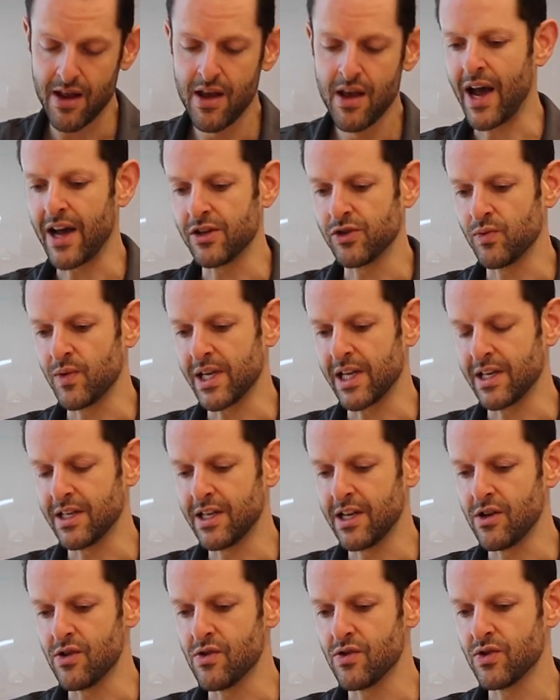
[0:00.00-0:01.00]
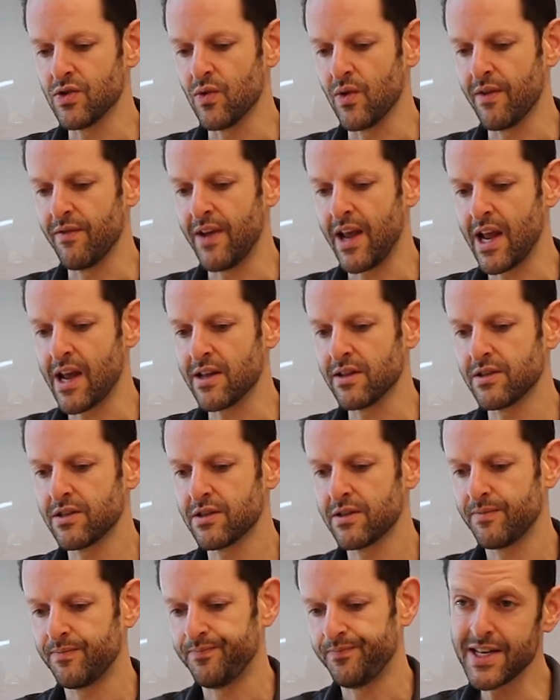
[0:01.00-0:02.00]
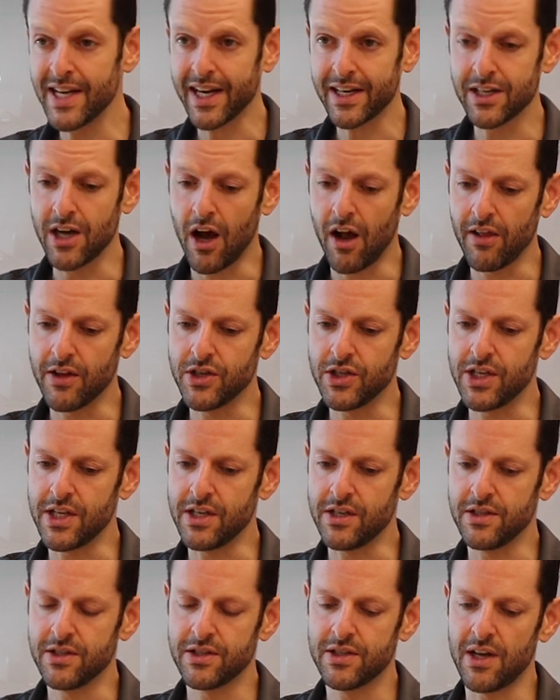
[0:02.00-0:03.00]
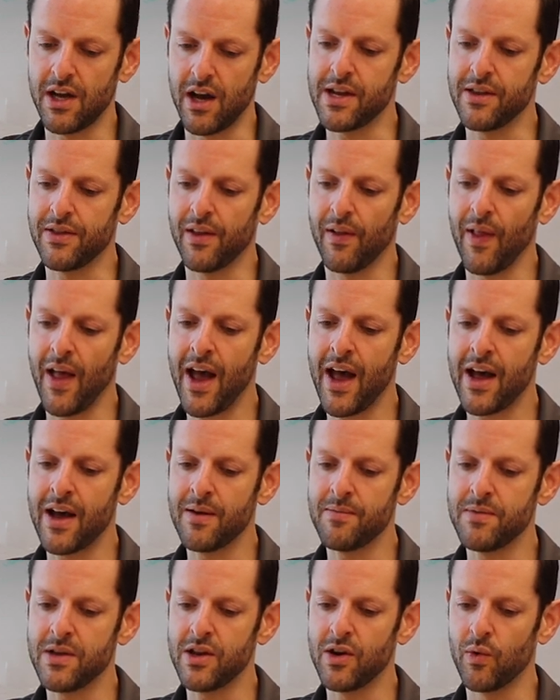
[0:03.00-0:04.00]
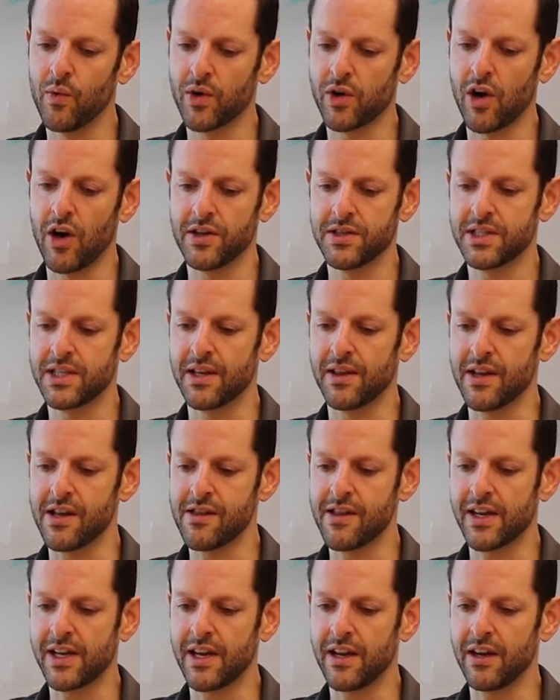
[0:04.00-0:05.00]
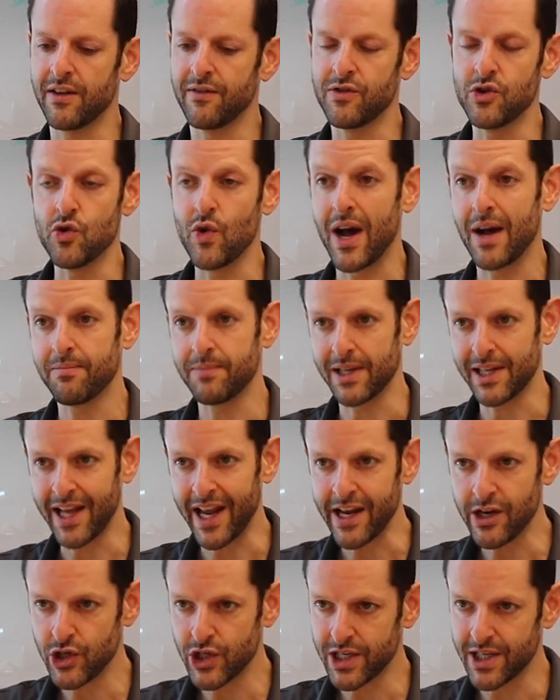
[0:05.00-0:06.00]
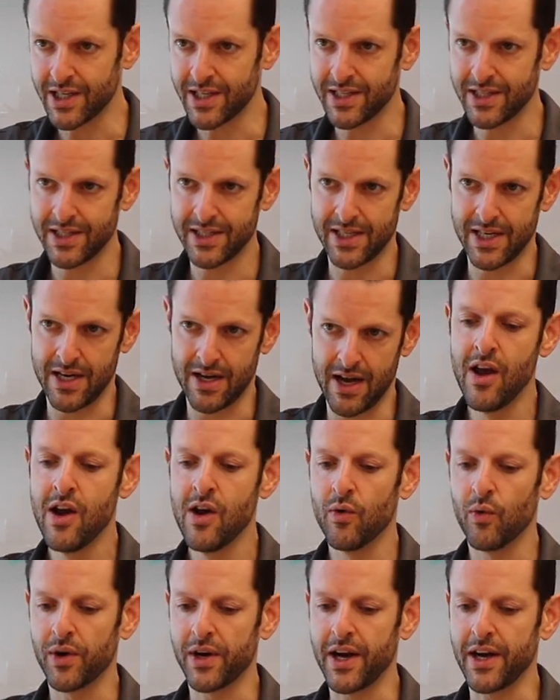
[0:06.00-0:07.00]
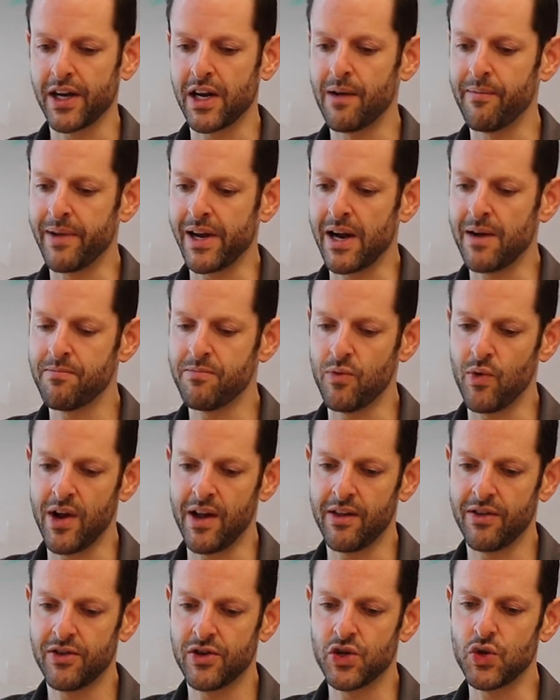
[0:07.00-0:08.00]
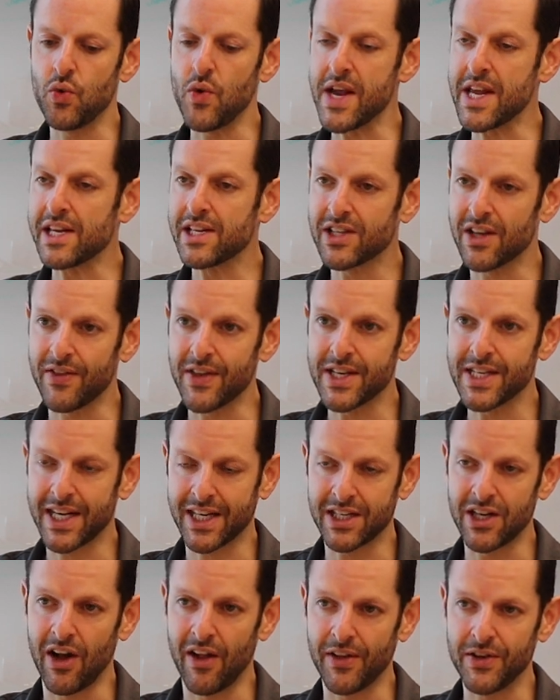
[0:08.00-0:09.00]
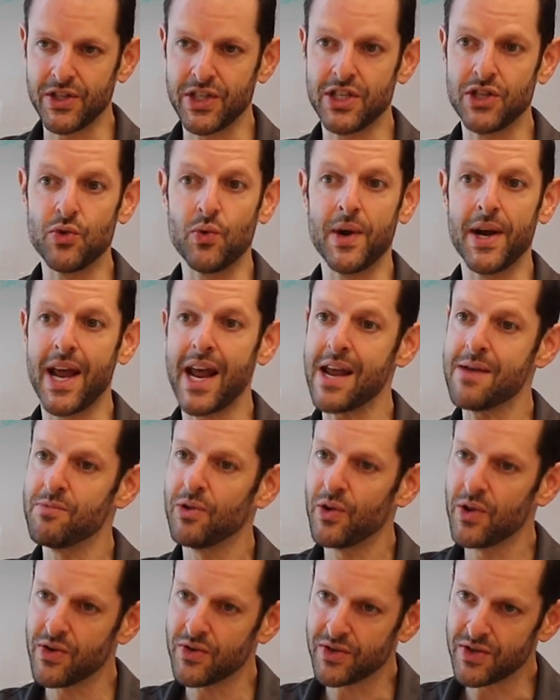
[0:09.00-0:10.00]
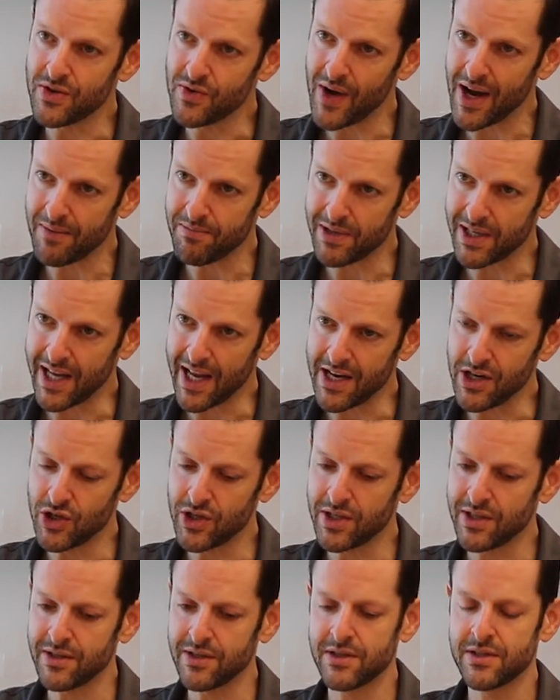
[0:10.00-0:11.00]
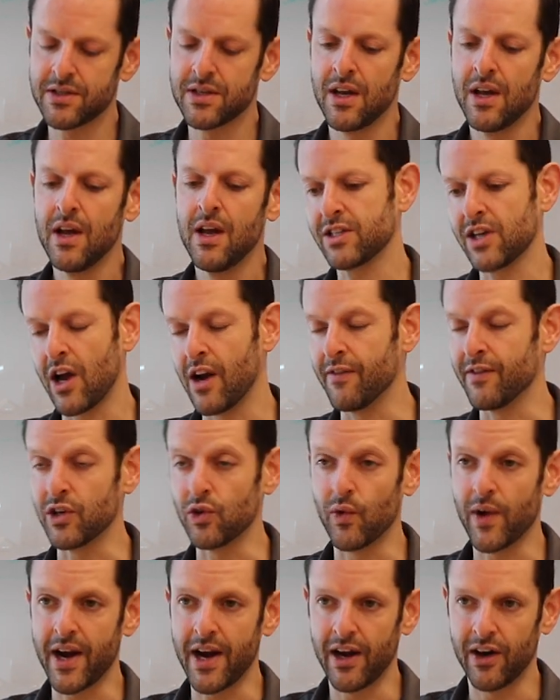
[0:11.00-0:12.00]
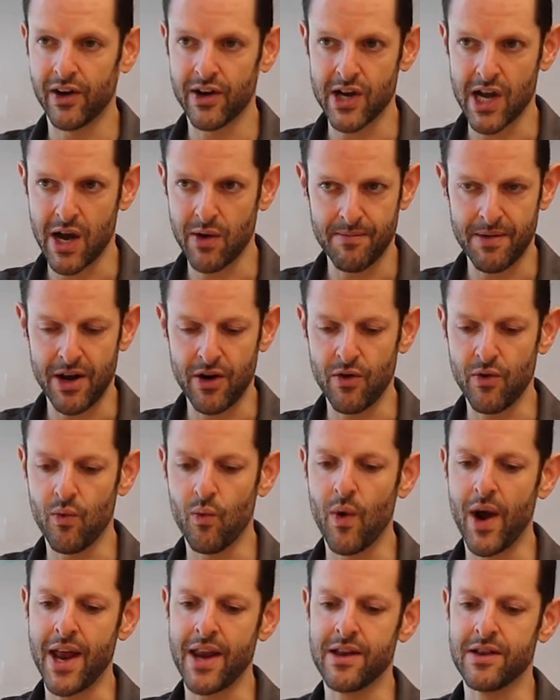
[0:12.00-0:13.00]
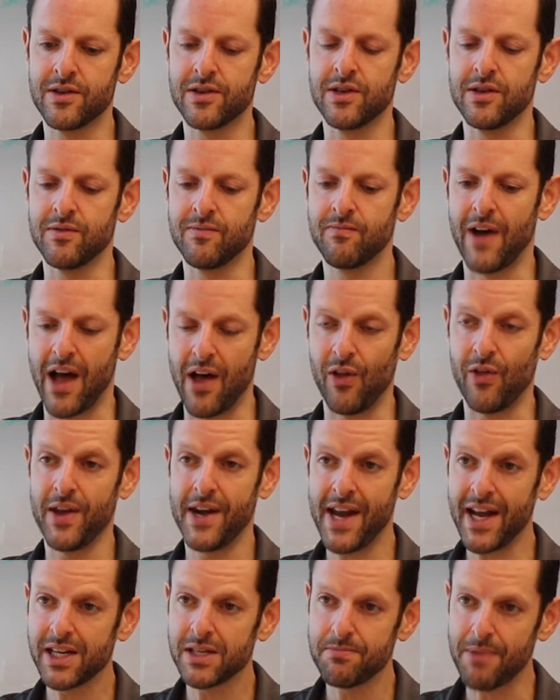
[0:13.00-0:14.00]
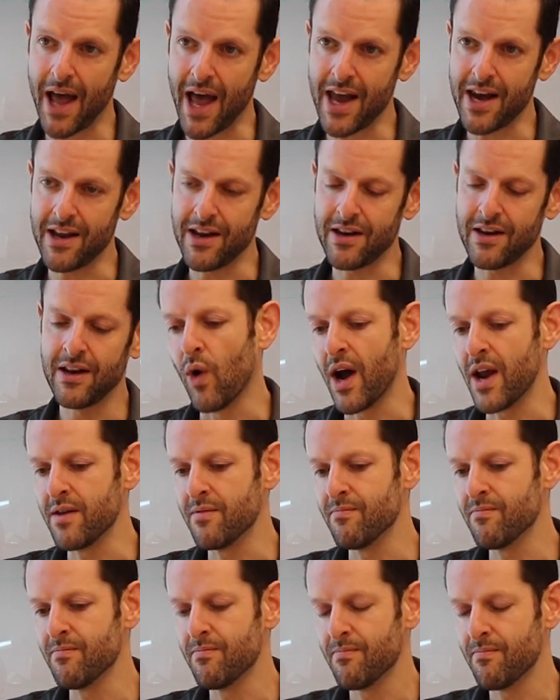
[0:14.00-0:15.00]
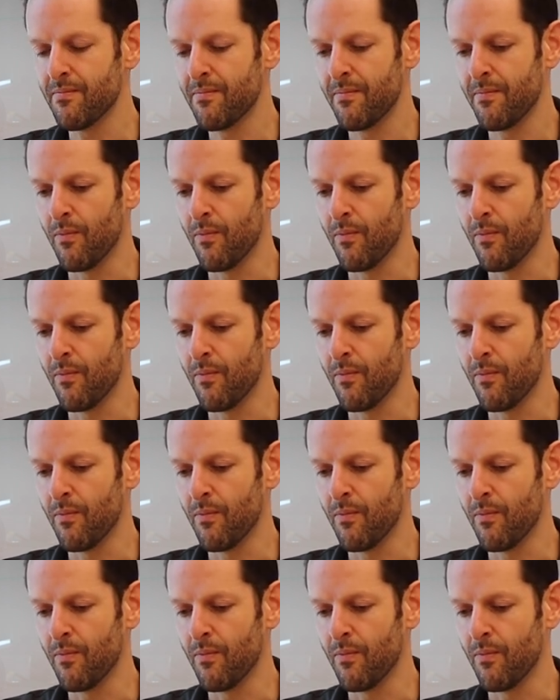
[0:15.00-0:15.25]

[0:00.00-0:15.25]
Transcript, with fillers: As we continue to advance technologies in the lab, you know, we're constantly thinking of new applications and we're kind of coming up with tweaks on the technology to enable those new applications. It's kind of a gray area about when to file the next patent. One